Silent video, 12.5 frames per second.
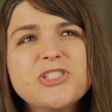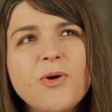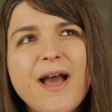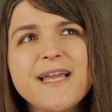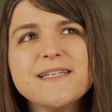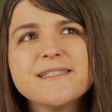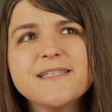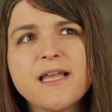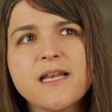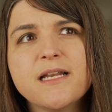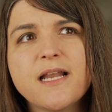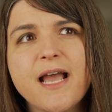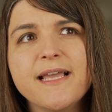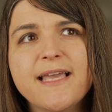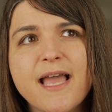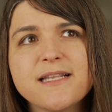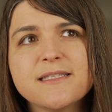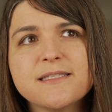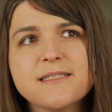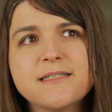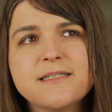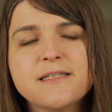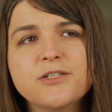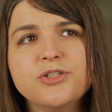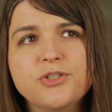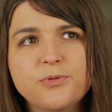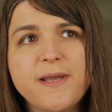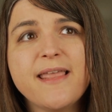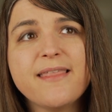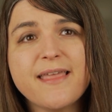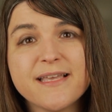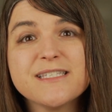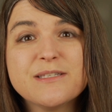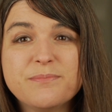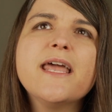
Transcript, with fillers: So I decided against doing this.